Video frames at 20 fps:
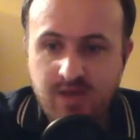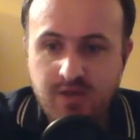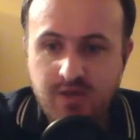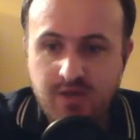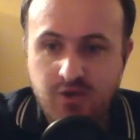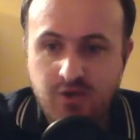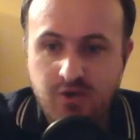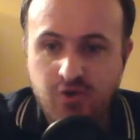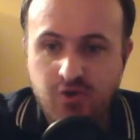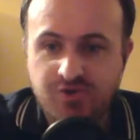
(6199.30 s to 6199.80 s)

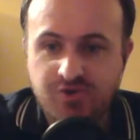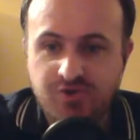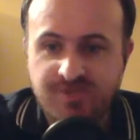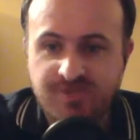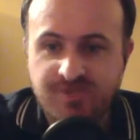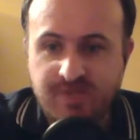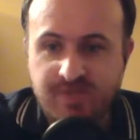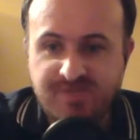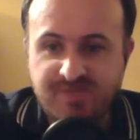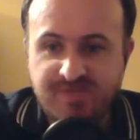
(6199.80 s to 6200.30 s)
You know who
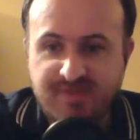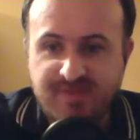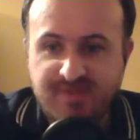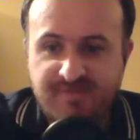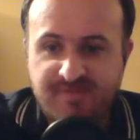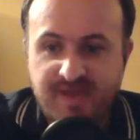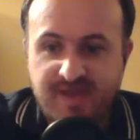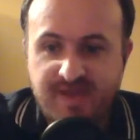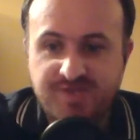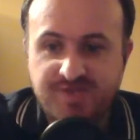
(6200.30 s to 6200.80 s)
someone is by
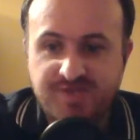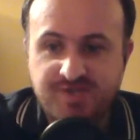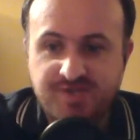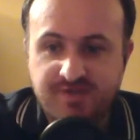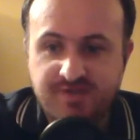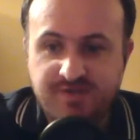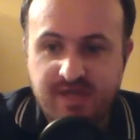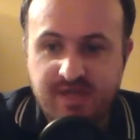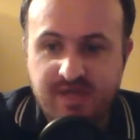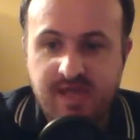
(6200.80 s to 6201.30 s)
the
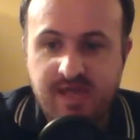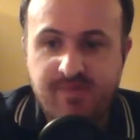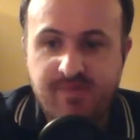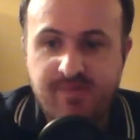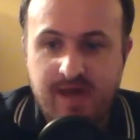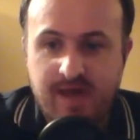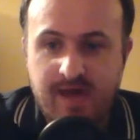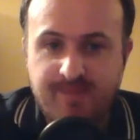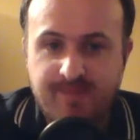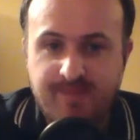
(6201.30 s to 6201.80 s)
friends they
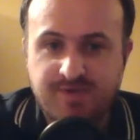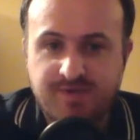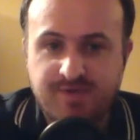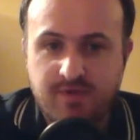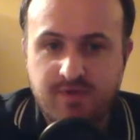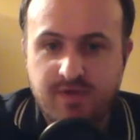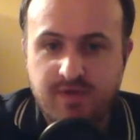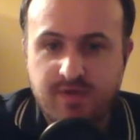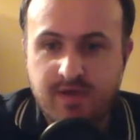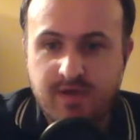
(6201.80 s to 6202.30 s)
keep?
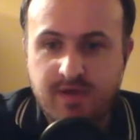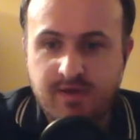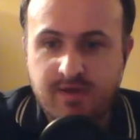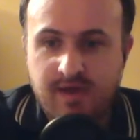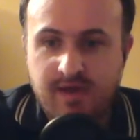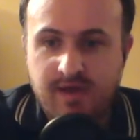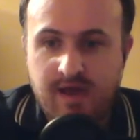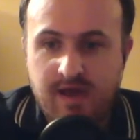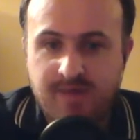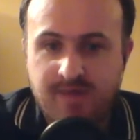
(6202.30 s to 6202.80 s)
Absolutely.
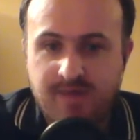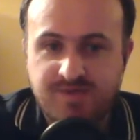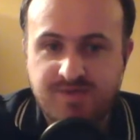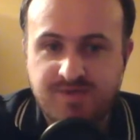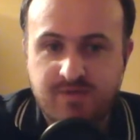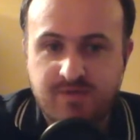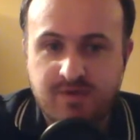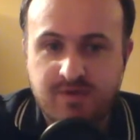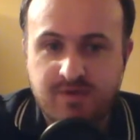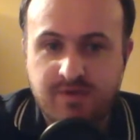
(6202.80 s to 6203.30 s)

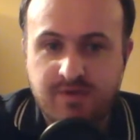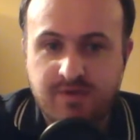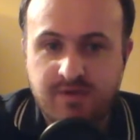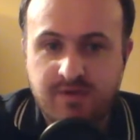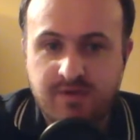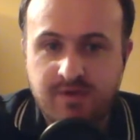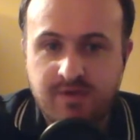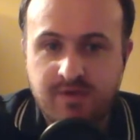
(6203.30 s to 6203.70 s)
Absolutely.